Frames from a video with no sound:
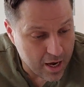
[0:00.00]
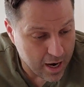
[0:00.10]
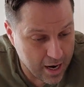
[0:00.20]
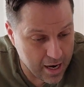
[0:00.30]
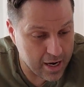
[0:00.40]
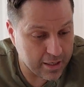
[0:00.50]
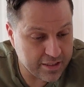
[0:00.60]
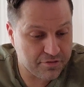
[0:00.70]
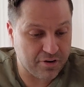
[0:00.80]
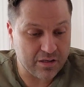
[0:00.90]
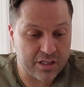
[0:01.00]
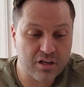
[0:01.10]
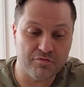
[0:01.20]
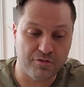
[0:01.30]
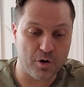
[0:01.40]
They finally
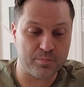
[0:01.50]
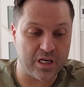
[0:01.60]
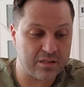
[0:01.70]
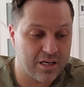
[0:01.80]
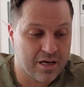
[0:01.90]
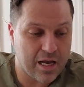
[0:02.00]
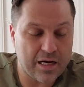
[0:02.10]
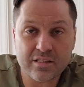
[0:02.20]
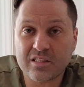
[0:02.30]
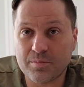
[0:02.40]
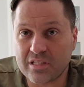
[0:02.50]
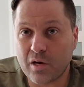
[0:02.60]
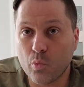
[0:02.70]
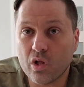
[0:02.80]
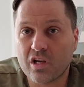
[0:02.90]
confirmed it, and it's something
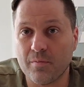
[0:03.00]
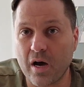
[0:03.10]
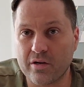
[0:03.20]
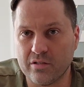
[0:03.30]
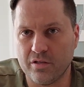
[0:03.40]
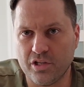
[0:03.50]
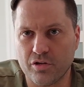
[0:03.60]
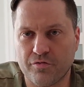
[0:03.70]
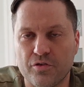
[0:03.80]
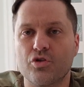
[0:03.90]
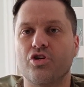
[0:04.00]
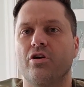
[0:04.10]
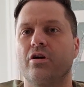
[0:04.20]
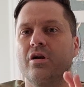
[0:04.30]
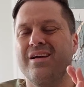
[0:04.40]
that will come out in the near
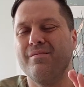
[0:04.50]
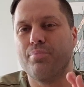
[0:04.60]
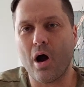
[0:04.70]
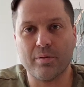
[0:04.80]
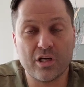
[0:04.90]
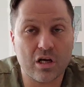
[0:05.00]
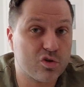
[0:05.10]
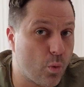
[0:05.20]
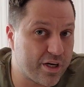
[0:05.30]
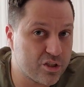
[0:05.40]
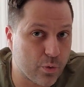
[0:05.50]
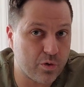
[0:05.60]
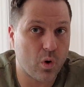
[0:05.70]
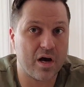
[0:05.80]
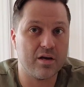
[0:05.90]
future. Probably not
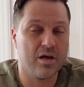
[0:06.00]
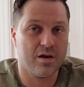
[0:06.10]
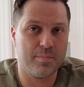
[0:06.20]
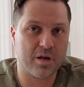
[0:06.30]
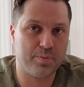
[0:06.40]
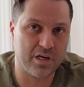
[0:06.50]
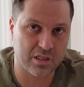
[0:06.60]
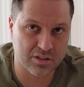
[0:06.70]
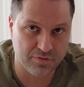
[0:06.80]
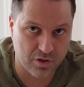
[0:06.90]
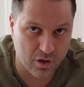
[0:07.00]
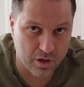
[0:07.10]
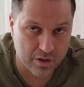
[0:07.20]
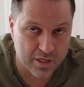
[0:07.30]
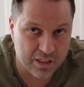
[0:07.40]
2021, but a
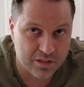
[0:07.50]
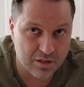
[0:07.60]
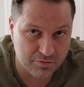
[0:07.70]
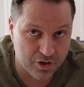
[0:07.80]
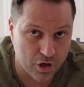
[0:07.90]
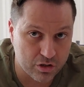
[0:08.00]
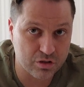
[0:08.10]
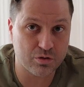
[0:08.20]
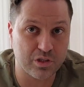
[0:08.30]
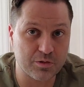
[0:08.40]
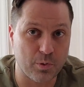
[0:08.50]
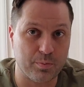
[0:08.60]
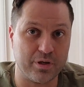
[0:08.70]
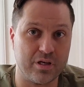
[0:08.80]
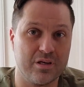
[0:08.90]
VR 2 is
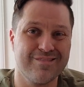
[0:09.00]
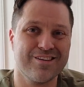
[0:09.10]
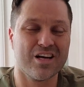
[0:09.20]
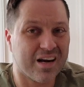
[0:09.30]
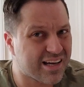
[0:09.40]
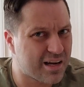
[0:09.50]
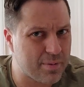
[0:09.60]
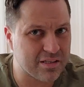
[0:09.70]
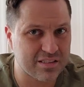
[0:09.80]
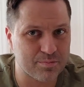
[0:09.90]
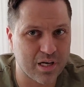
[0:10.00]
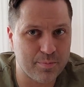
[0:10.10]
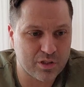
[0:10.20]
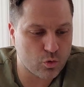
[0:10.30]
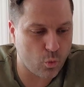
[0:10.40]
probably gonna come out sometime
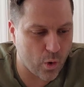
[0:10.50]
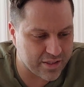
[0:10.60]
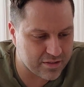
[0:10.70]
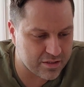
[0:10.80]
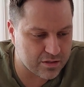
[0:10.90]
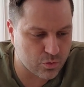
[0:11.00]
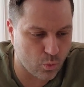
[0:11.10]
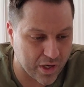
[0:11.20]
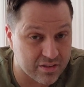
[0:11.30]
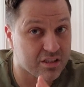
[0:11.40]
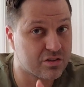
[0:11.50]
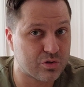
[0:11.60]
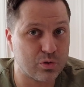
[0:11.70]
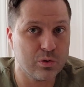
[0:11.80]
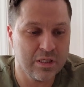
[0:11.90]
in
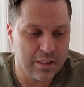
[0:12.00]
2022.